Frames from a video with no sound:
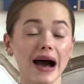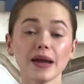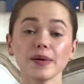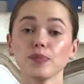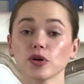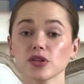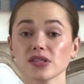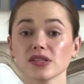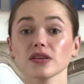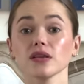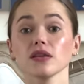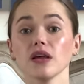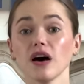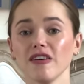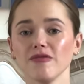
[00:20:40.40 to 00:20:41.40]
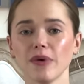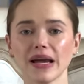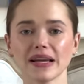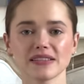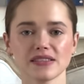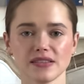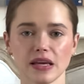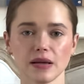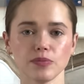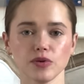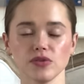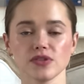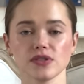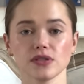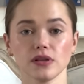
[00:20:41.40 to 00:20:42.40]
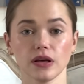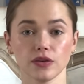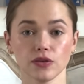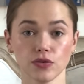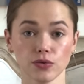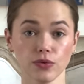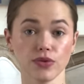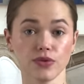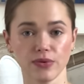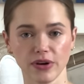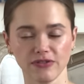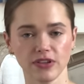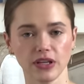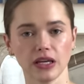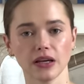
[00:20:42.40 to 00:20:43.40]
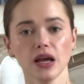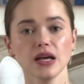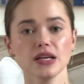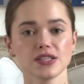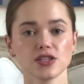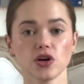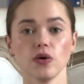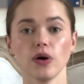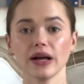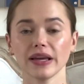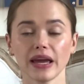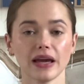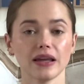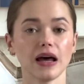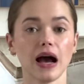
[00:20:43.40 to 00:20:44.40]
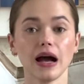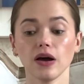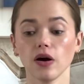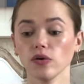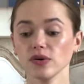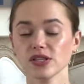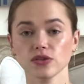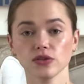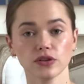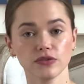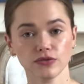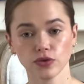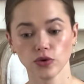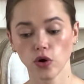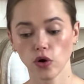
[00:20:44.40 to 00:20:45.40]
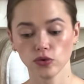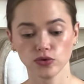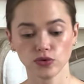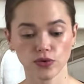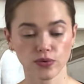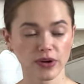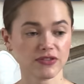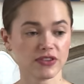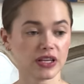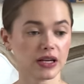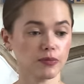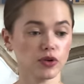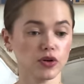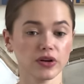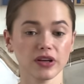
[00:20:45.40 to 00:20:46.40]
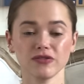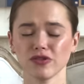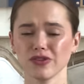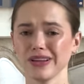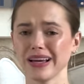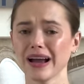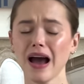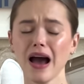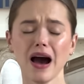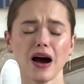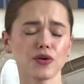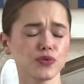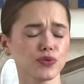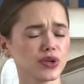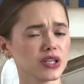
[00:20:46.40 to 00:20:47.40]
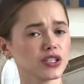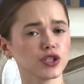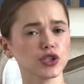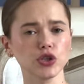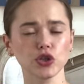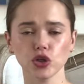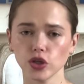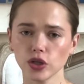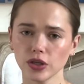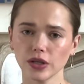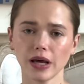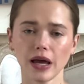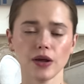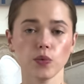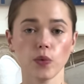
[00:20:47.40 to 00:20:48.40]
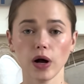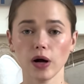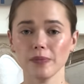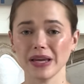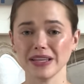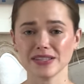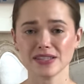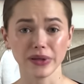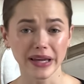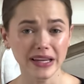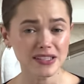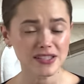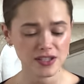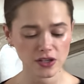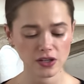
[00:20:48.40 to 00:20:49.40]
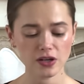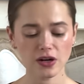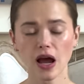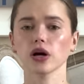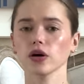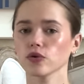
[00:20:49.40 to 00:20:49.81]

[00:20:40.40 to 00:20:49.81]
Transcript: I personally love buying staples like through thrifting. So again, I always look go to thrifting. I'm looking for like a really good and well-made blazer, a